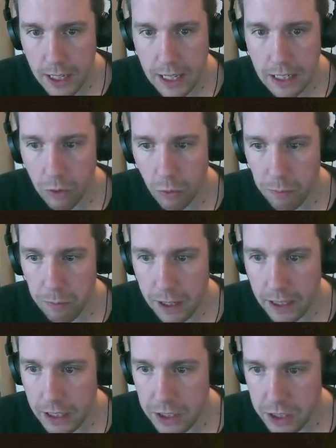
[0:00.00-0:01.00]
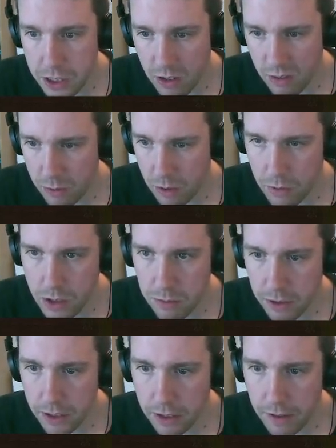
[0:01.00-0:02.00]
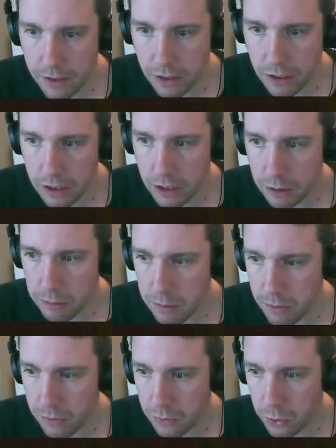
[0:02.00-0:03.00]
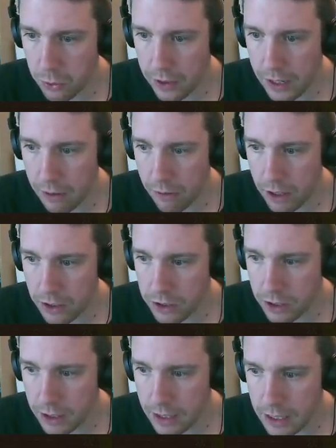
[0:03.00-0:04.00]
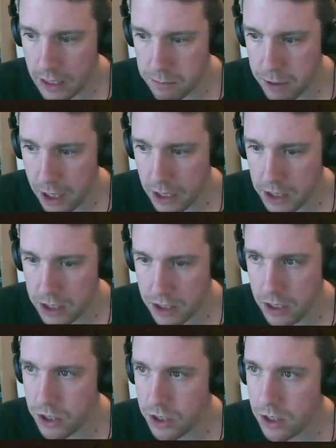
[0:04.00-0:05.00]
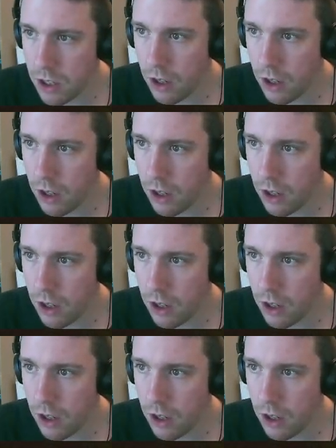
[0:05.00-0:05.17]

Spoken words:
little pages. So I've obviously played around a little bit before now, and you can get these pages, and it just